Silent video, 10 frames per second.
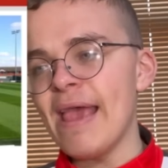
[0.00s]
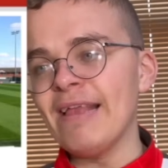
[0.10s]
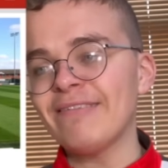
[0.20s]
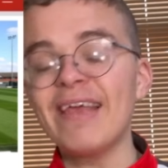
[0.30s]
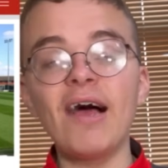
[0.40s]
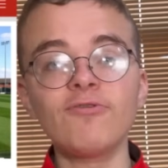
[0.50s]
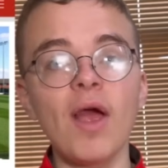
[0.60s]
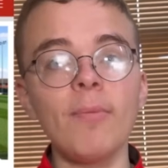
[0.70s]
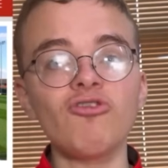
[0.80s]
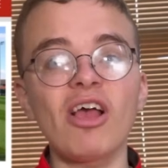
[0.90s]
it sounds very
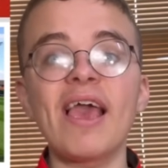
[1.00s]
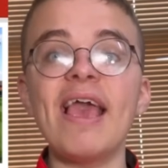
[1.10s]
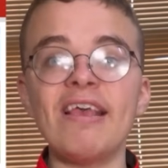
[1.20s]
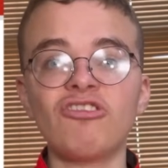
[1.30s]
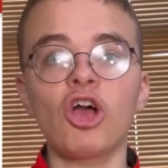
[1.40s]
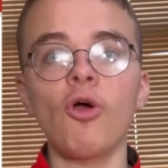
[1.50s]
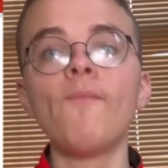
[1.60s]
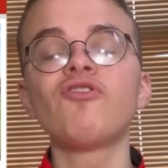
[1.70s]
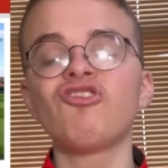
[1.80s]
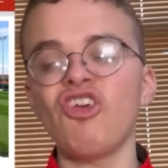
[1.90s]
much like it is the
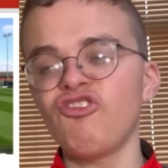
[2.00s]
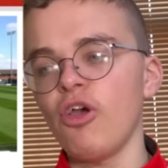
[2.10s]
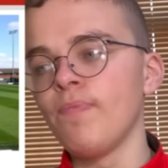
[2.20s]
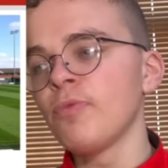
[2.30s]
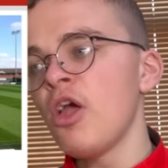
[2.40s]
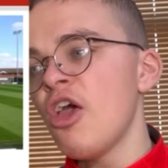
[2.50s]
club's decision